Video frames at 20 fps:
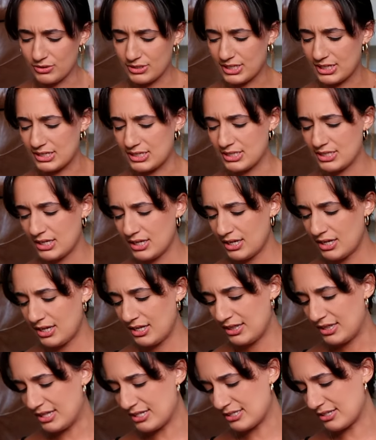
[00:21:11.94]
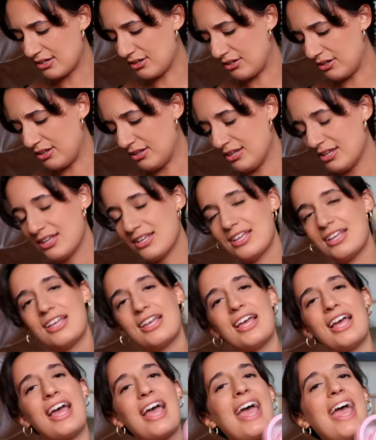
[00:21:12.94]
use is this little
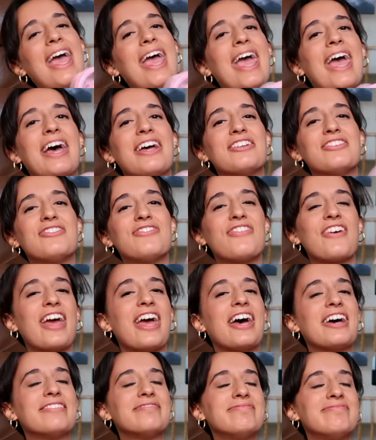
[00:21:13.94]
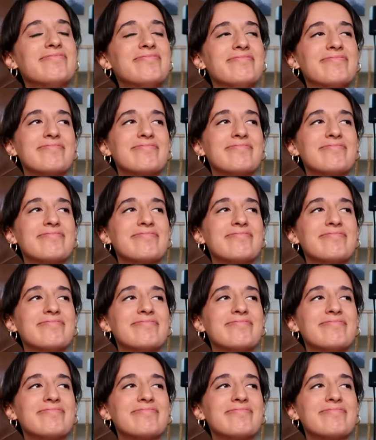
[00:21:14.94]
hand fan.